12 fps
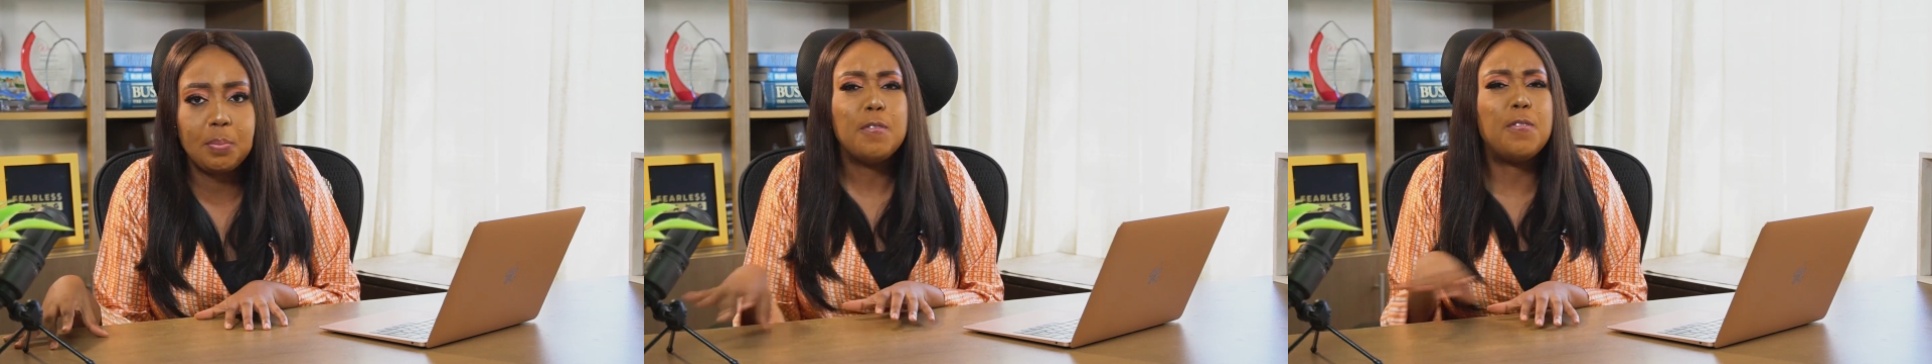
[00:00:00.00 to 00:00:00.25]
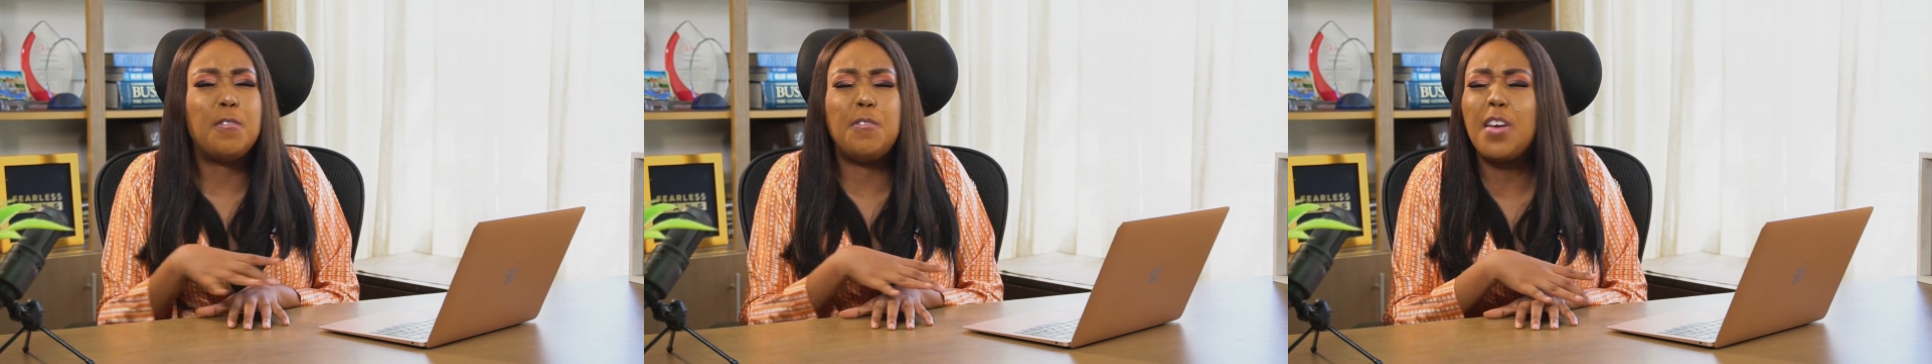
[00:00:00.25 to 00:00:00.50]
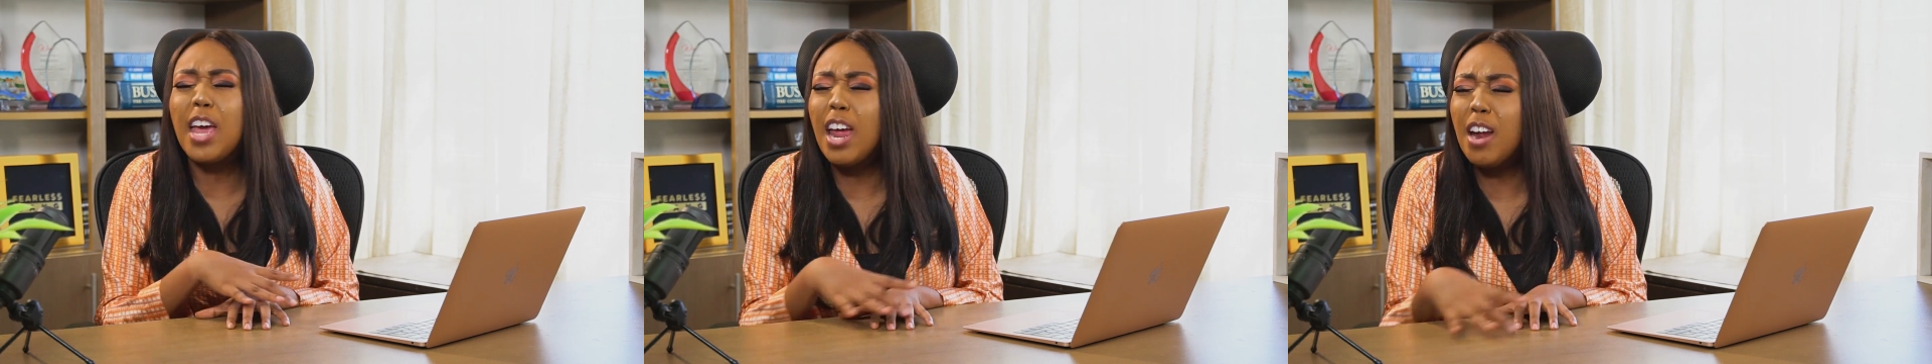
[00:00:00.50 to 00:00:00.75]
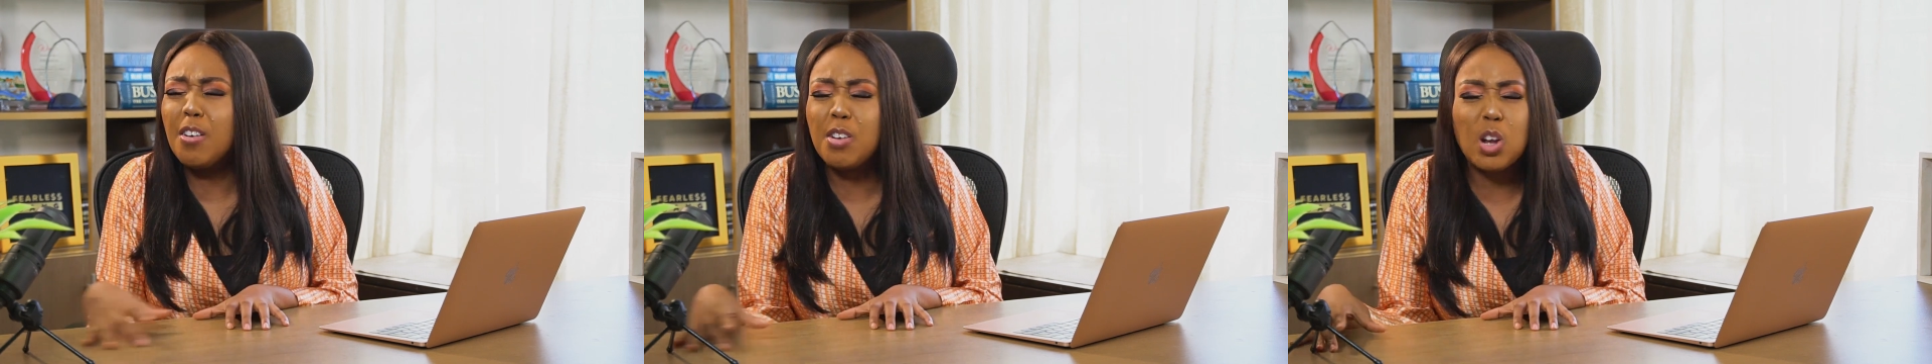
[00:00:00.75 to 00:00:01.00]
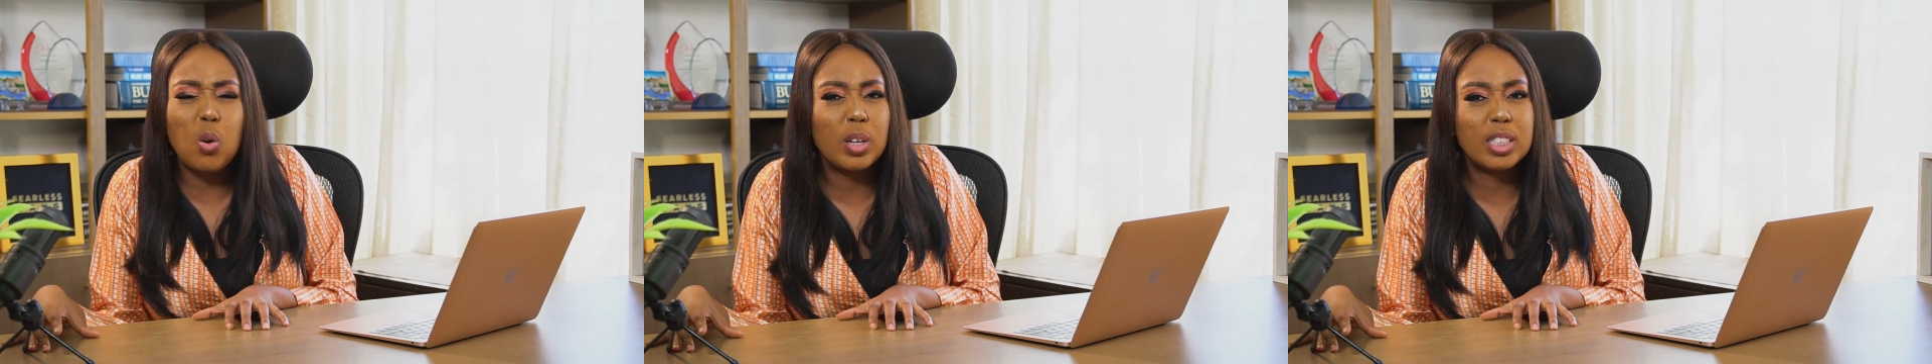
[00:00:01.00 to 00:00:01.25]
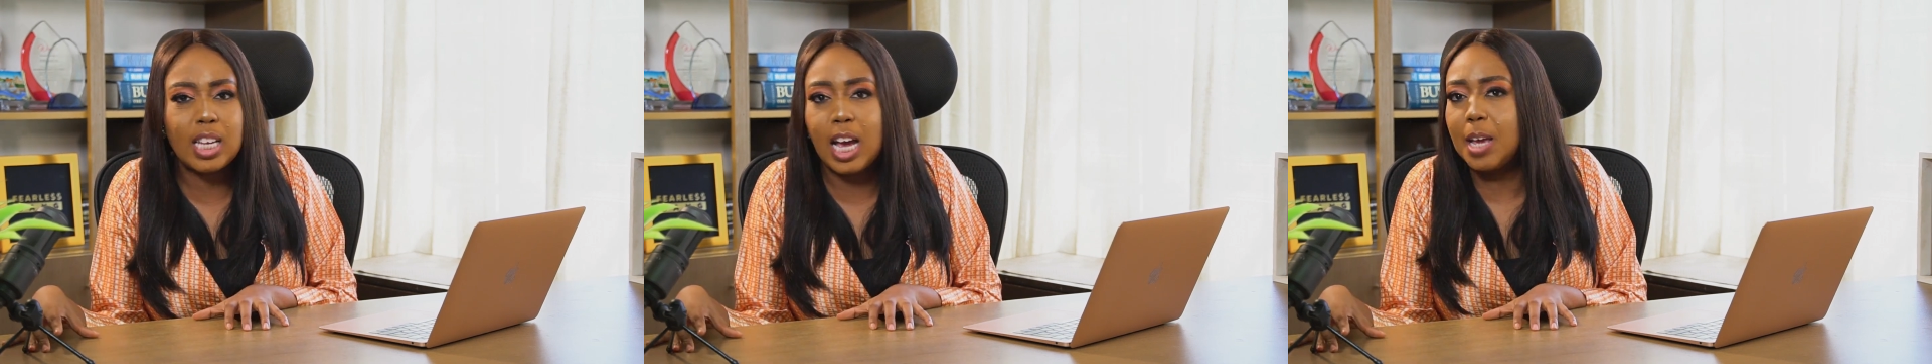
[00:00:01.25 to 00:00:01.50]
very long
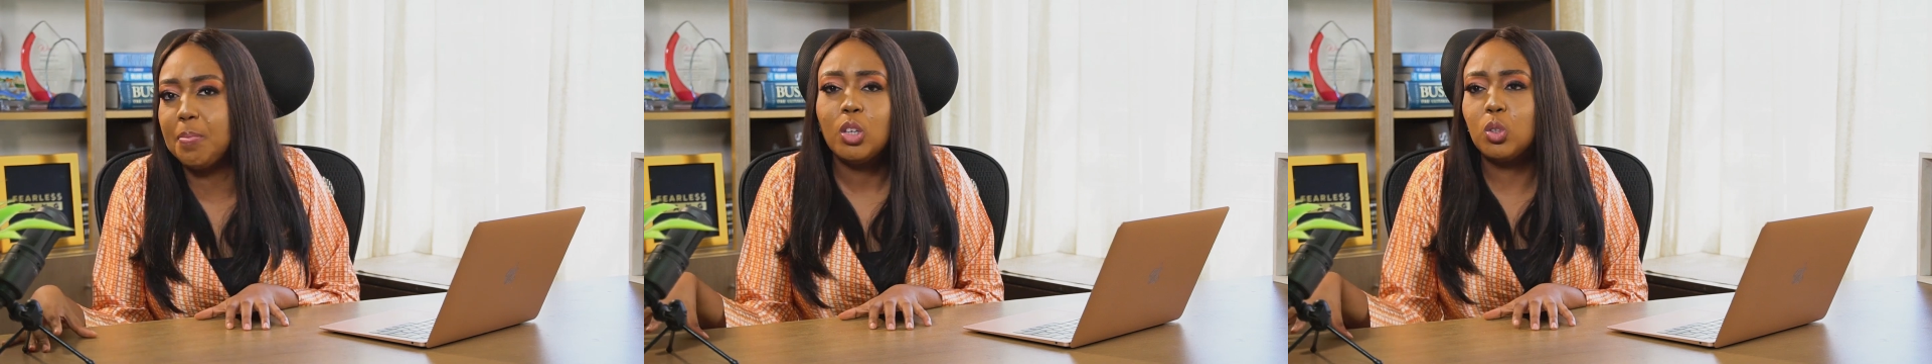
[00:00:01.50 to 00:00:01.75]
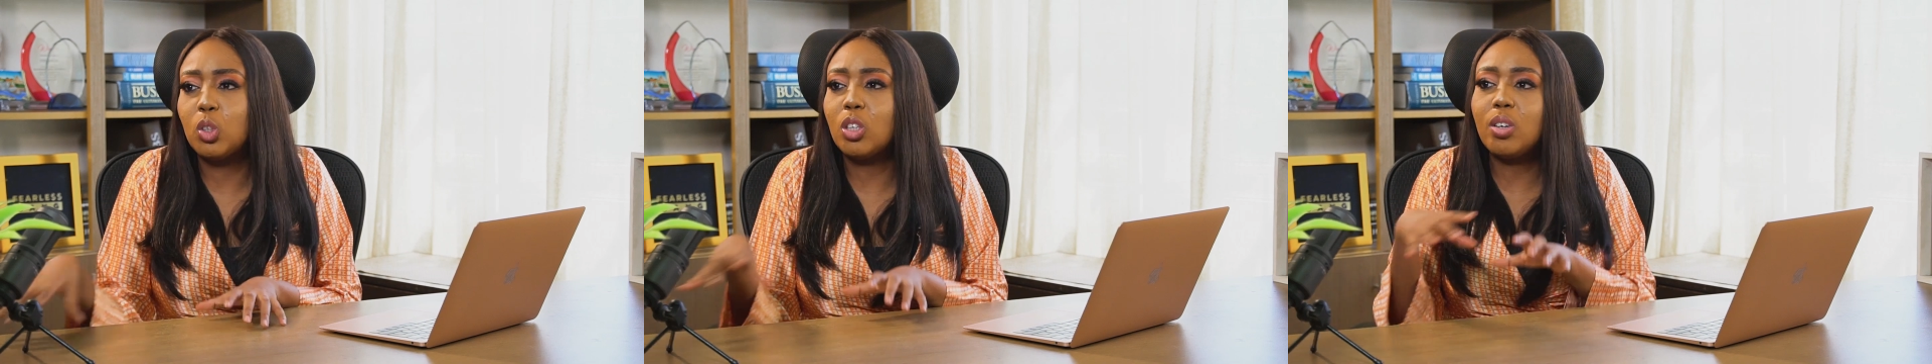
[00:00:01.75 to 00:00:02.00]
time. So don't